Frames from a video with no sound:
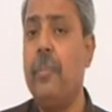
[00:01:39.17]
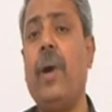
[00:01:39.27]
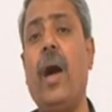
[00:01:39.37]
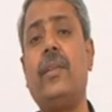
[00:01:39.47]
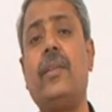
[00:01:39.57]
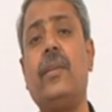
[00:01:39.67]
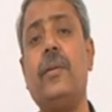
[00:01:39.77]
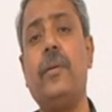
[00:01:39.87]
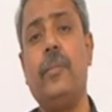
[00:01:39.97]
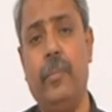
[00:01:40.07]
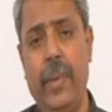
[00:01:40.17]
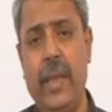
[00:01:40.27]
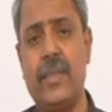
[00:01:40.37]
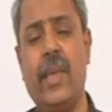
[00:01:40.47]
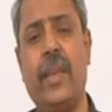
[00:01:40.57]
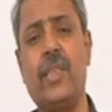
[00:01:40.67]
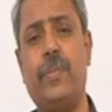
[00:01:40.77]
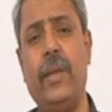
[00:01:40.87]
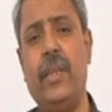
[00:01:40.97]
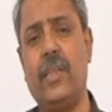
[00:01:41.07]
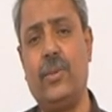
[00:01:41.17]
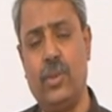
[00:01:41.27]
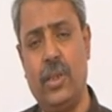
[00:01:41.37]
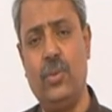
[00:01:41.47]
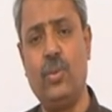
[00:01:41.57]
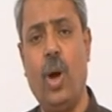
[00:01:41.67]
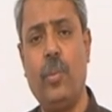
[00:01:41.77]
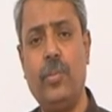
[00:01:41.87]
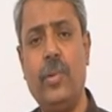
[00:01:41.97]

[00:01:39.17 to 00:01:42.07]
but makes an expenditure to the tune of